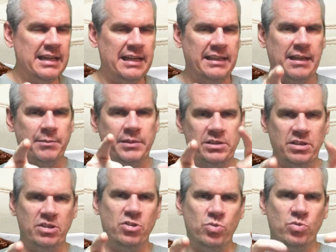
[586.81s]
And that means
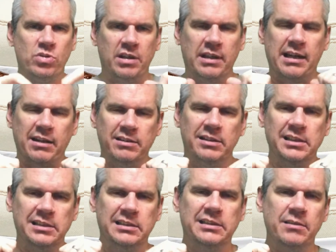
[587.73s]
that you are
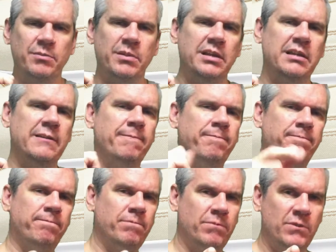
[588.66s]
guaranteed to see me
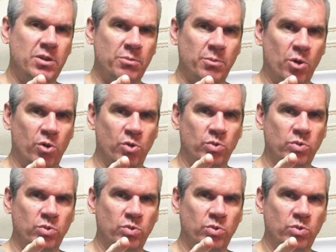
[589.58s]
tomorrow.